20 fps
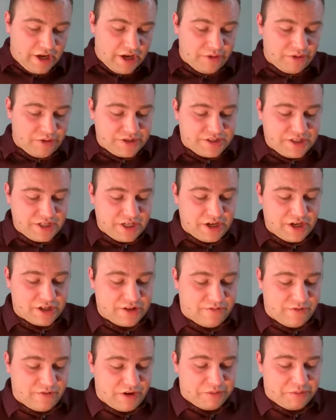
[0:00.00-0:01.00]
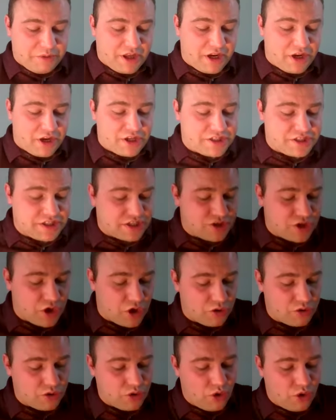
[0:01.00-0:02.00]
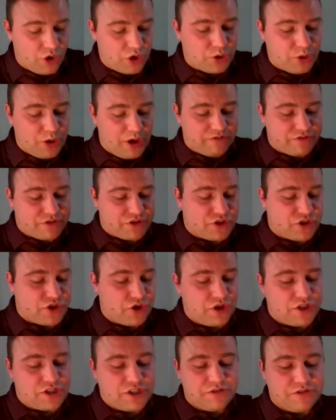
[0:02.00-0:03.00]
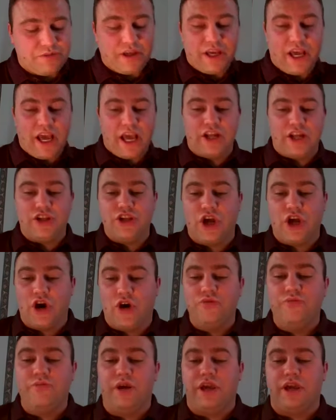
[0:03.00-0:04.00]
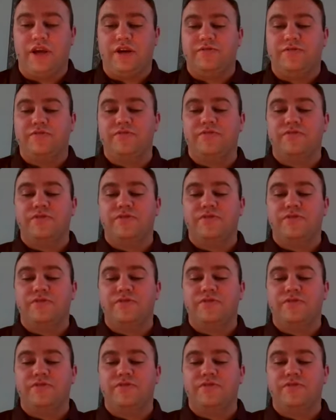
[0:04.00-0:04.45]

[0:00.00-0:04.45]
Now we see here at the very beginning, he says, "O Lord, you have searched me and know me."